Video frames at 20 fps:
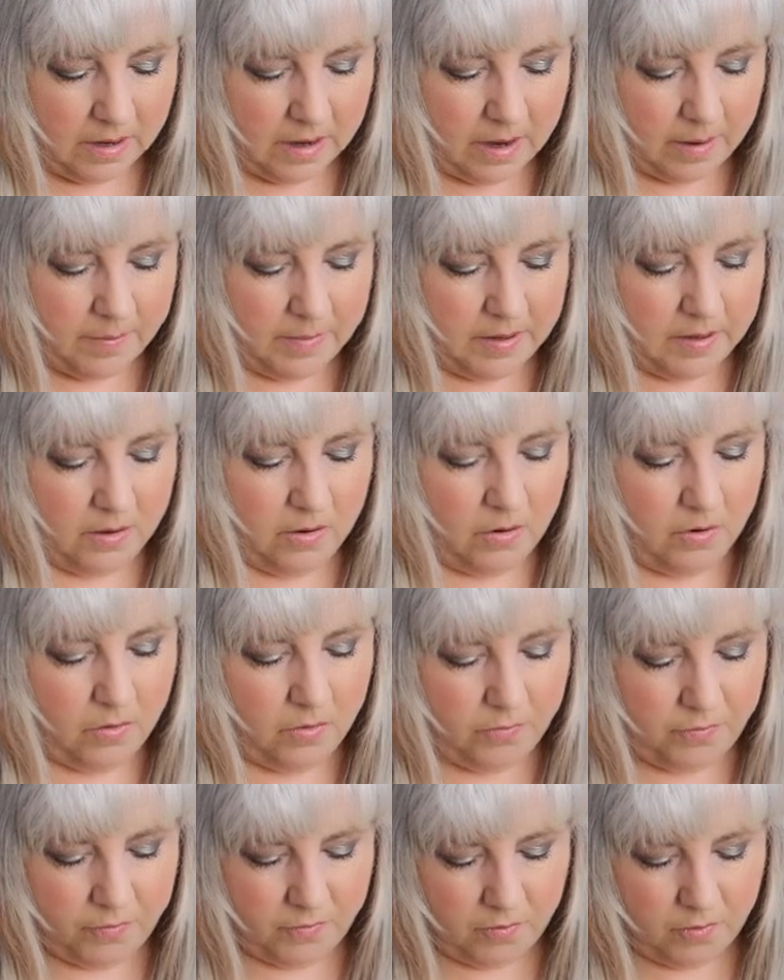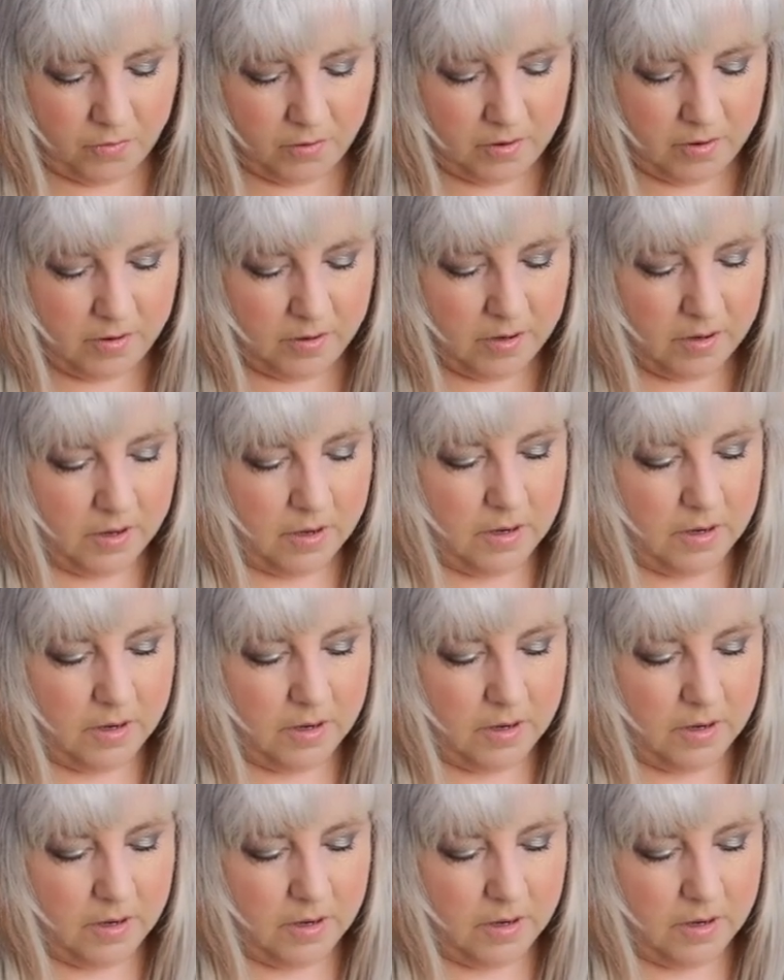I'm going to go for